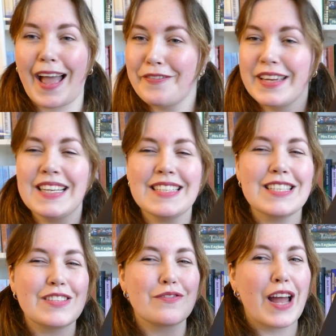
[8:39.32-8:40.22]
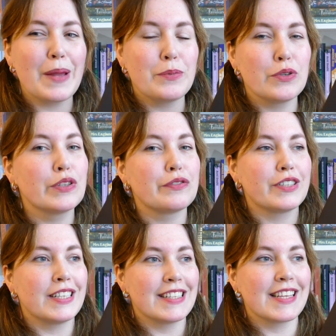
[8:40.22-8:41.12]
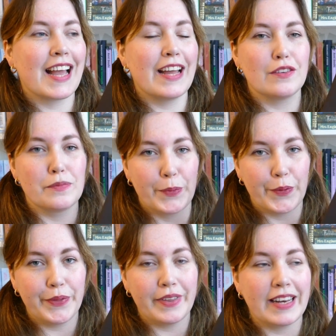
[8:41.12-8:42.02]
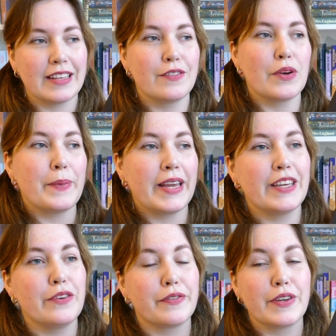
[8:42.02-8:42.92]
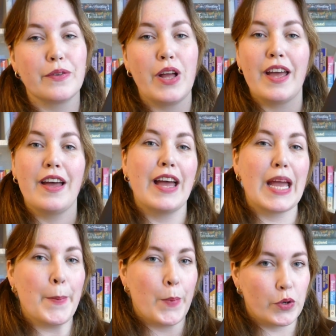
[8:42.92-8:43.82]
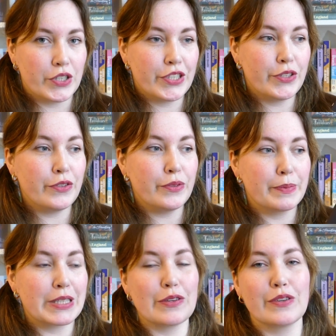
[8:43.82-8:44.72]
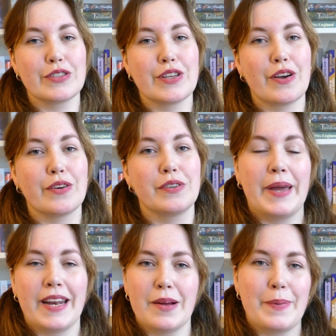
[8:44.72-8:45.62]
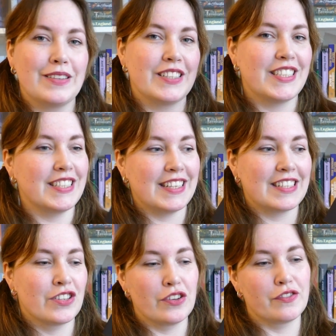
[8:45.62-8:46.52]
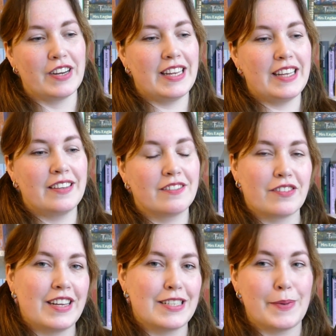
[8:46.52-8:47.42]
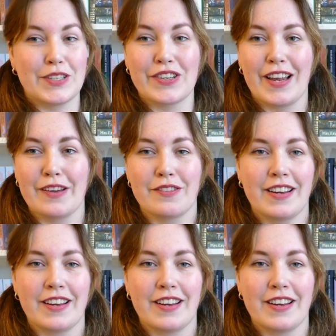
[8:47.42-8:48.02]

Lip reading: think this is the right book for that kind of mood, and it will make you feel emotional, but also better about the shit that's not really great about your life right